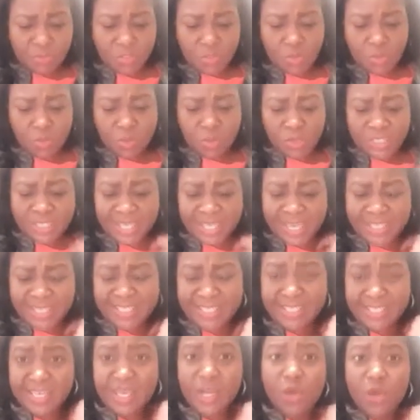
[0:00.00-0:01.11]
was
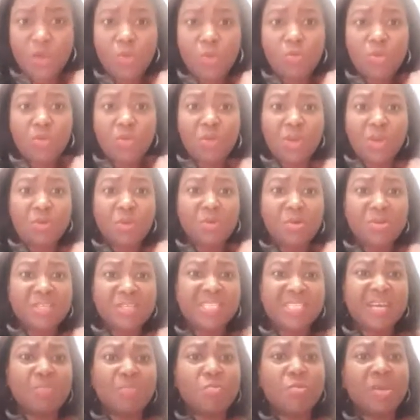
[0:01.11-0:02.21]
that we were going
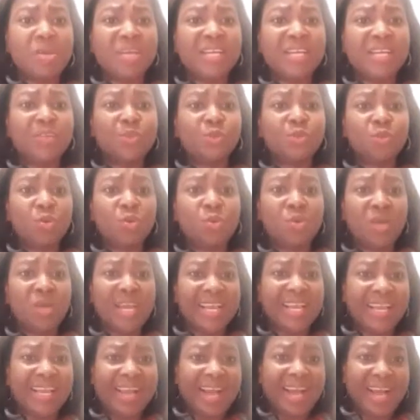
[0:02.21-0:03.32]
somewhere and I saw
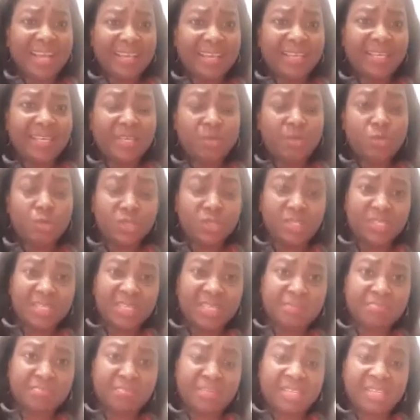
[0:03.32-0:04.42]
a guy. He was
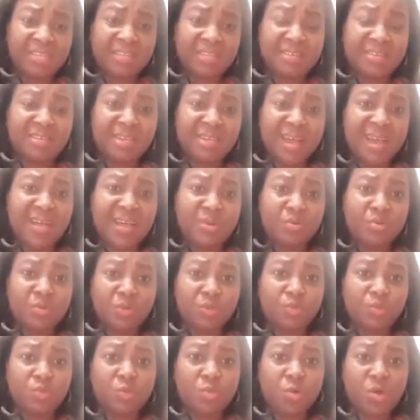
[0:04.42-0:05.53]
the guy
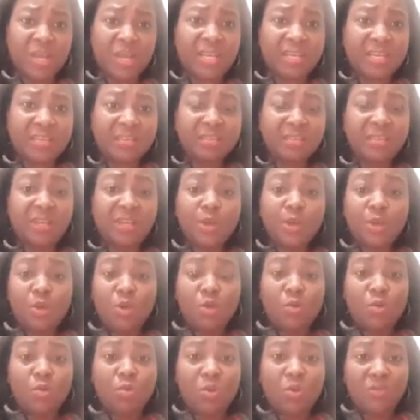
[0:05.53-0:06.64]
was walking
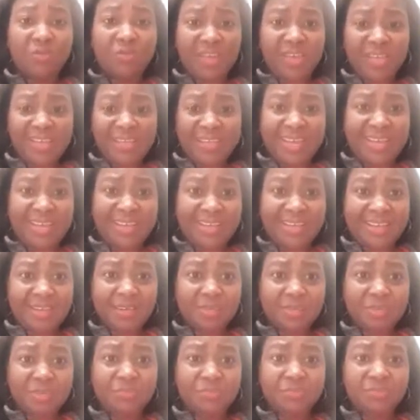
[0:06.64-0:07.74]
with a young
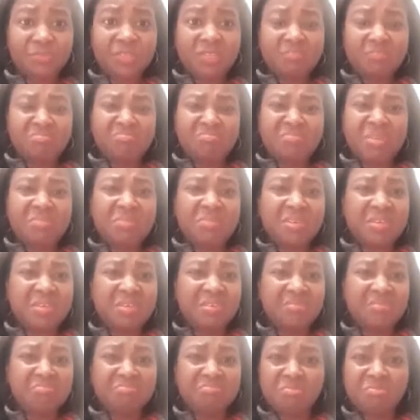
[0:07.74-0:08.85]
girl,
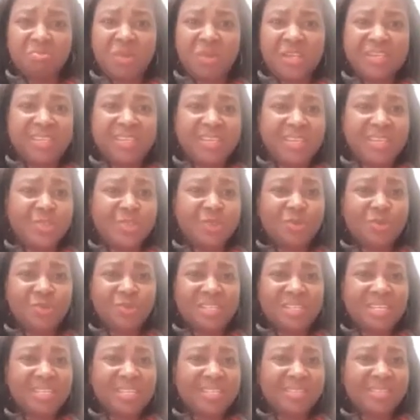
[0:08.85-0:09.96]
maybe 1 year, 2
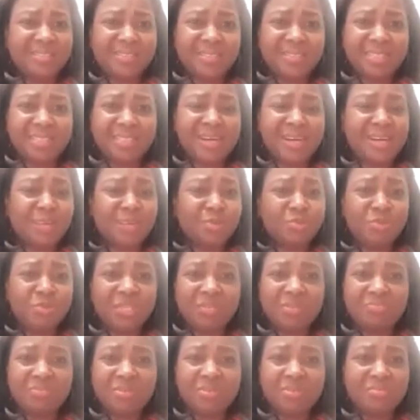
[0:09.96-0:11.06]
years. The child
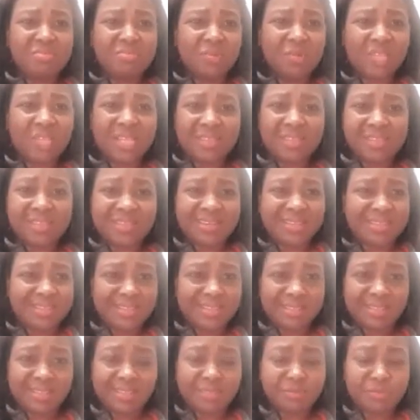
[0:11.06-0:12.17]
wouldn't be more than 3
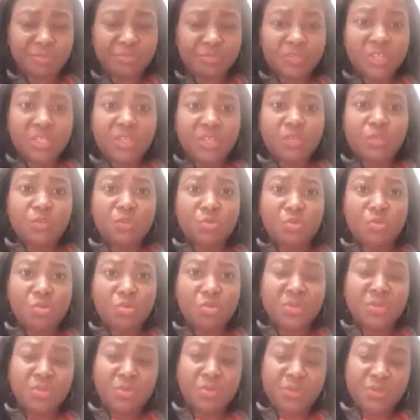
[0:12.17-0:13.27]
years. So
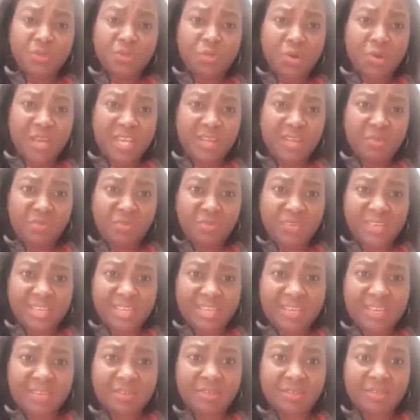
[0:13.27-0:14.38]
he was walking with the
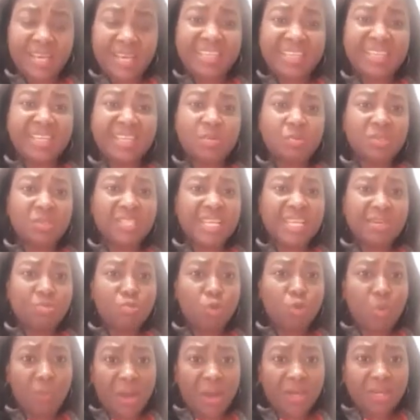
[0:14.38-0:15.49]
girl, and then there was a
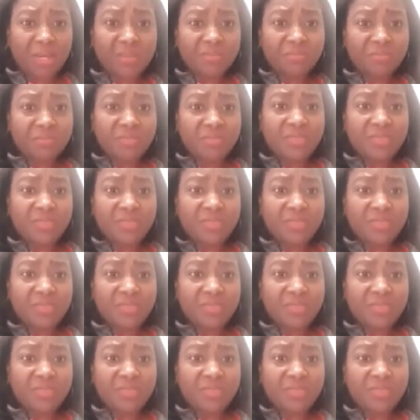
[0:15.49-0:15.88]
woman